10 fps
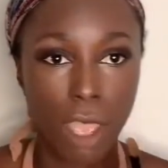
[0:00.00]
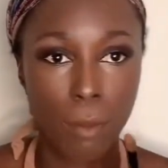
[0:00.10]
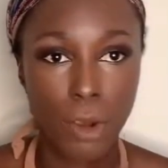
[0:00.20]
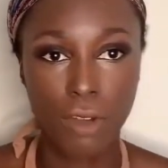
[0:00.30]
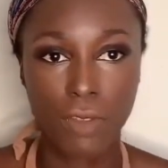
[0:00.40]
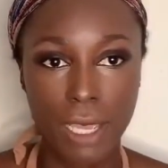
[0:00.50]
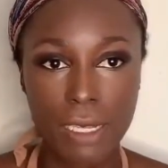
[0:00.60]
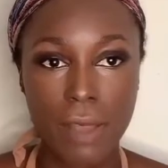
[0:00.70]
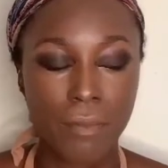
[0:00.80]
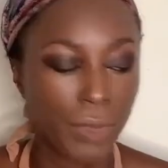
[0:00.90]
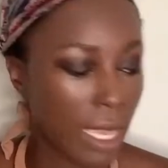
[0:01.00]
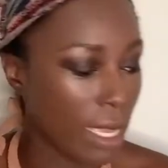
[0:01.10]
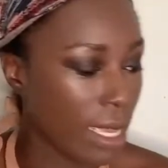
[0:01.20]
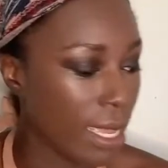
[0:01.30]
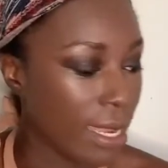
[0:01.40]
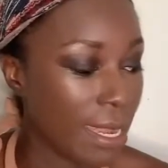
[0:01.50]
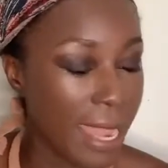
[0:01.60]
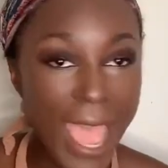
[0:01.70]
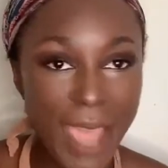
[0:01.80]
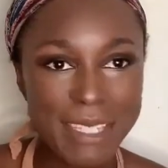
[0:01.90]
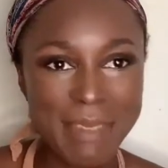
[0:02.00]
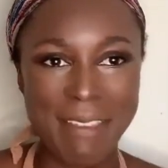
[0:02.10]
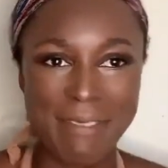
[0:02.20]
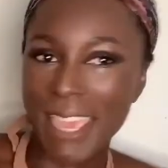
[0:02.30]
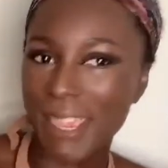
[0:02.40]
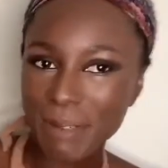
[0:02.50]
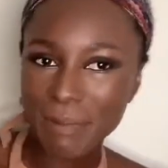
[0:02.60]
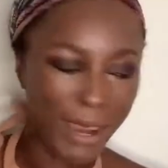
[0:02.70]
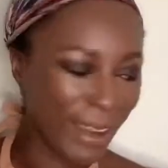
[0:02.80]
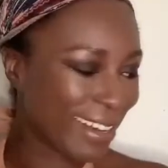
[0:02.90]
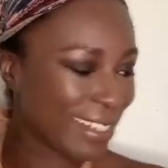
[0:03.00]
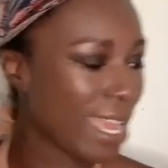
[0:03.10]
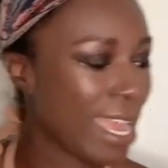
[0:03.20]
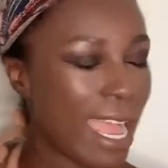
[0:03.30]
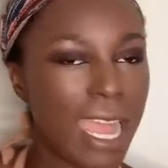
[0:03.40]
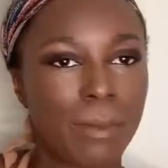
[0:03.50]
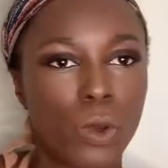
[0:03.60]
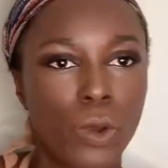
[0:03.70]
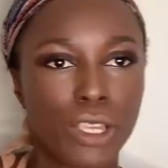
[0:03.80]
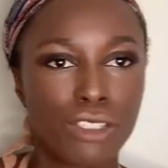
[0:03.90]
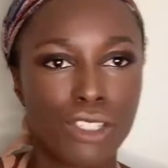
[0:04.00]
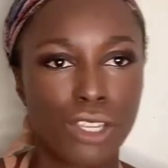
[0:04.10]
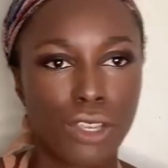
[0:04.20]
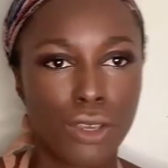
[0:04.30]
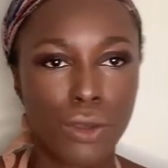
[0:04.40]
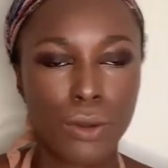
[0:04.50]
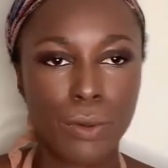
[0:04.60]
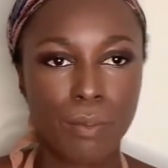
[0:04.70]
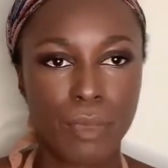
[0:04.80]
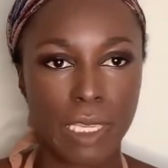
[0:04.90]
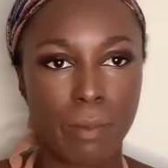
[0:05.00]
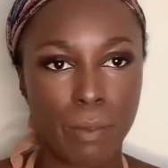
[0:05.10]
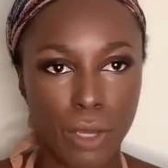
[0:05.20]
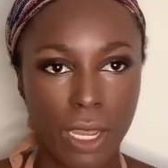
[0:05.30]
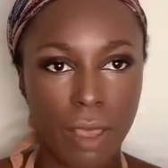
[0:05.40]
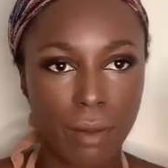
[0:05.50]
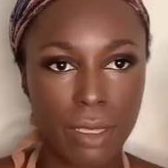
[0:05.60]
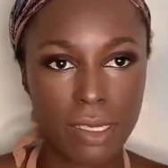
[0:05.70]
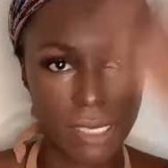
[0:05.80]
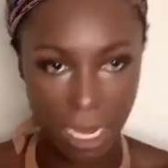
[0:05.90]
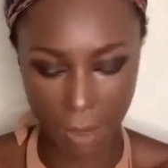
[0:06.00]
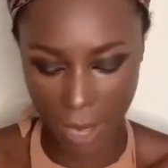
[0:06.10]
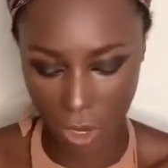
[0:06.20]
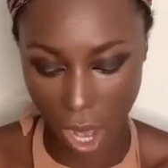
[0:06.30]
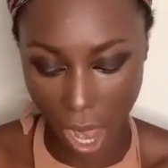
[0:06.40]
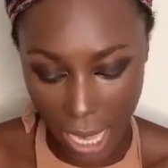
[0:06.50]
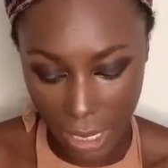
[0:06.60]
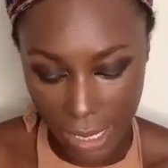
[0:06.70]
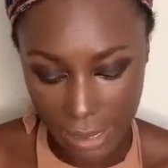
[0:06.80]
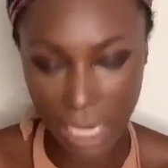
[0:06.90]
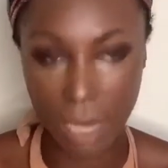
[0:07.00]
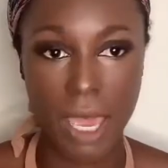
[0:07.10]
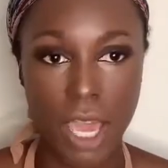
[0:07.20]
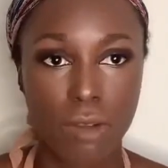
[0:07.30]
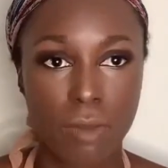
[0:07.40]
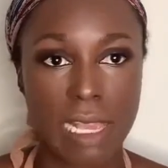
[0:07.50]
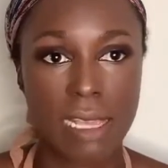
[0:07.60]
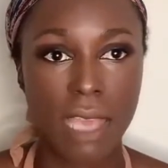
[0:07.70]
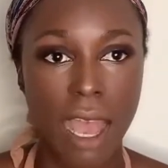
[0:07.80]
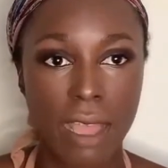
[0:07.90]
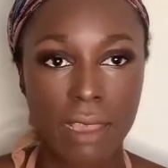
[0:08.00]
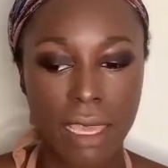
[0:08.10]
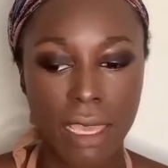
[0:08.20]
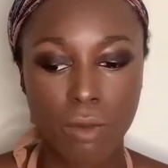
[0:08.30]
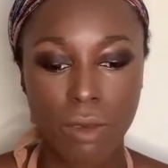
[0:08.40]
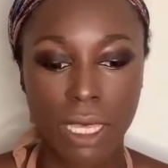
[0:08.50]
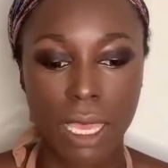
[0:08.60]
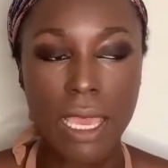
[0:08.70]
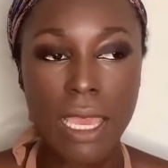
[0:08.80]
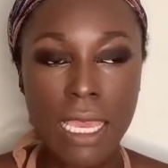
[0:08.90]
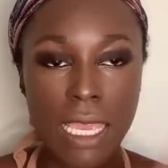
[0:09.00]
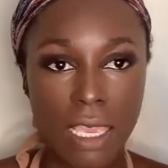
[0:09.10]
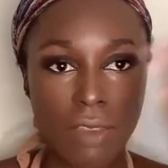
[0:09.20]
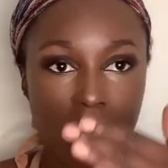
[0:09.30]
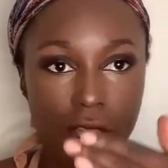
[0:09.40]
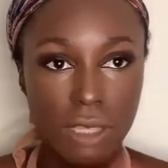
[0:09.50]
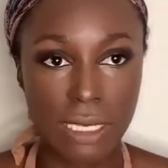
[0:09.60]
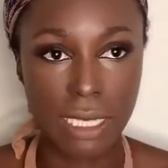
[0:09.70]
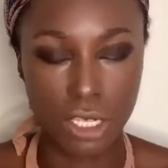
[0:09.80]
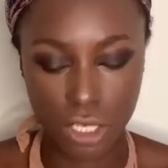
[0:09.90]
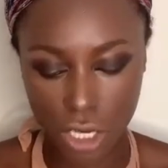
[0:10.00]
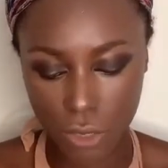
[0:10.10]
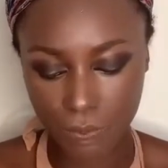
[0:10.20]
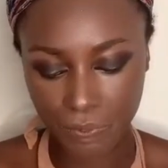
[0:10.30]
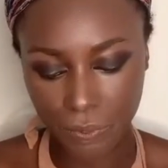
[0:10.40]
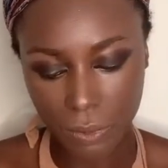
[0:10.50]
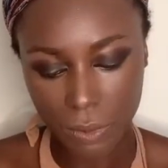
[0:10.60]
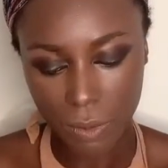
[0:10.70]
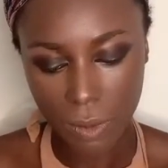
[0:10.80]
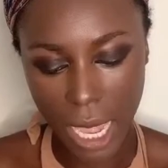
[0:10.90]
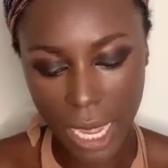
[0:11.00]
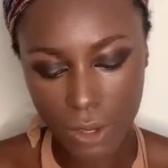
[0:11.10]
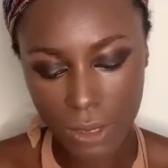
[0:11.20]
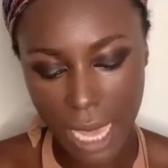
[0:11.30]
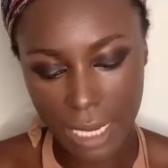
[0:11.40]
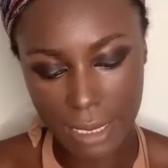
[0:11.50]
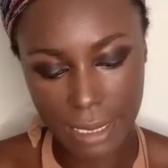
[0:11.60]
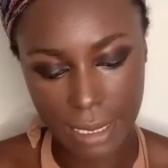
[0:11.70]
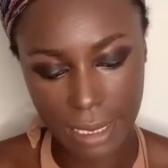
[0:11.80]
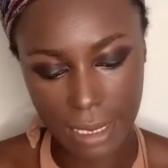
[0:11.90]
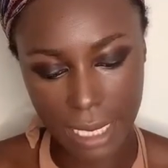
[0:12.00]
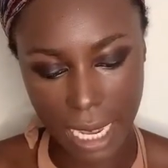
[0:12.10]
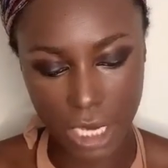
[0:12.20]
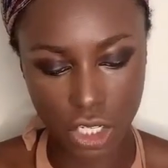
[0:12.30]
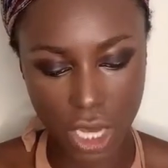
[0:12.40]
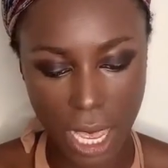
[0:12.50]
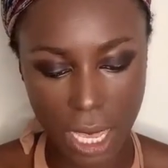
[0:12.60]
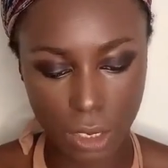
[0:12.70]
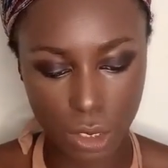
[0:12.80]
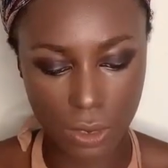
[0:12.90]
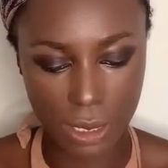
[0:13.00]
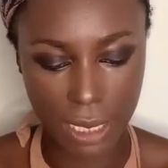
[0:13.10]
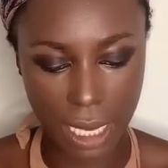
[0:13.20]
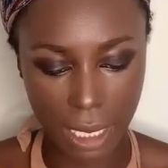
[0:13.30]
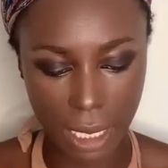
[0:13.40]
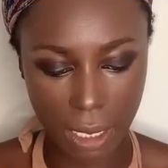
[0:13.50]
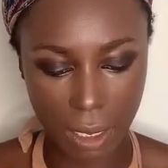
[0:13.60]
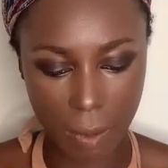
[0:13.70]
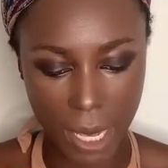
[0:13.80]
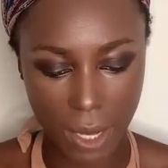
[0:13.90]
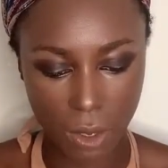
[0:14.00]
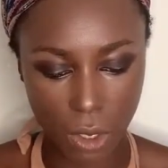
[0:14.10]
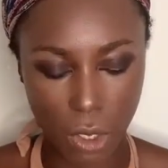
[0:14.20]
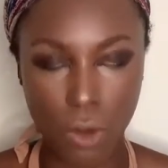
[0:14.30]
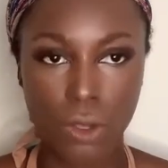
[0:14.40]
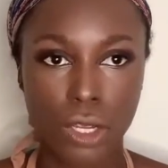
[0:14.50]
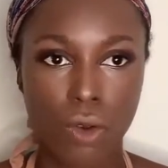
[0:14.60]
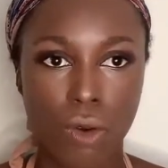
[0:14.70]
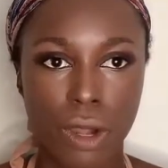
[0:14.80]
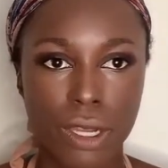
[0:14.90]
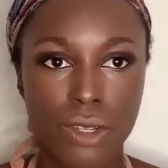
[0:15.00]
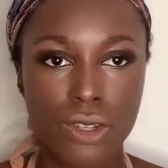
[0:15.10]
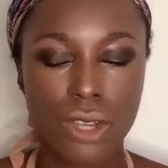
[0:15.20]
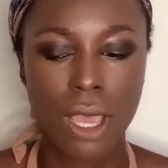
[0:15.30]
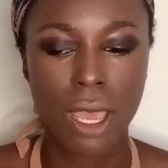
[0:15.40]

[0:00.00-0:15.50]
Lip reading: Perfect. Now it's my favorite part. I'm going to be putting setting powder. I like setting powder because I think it really evens out the skin tone. I use Anastasia loose setting powder golden orange.